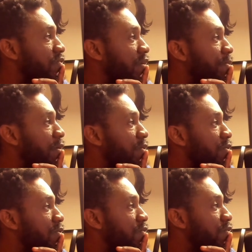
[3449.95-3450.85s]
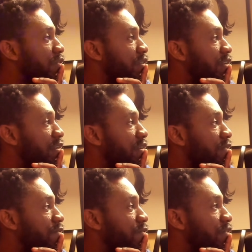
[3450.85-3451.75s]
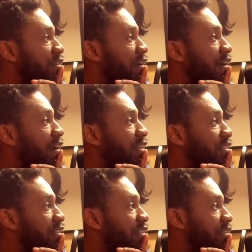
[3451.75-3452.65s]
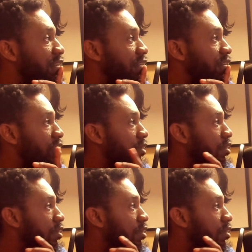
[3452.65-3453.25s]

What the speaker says: Viper will look for the env id.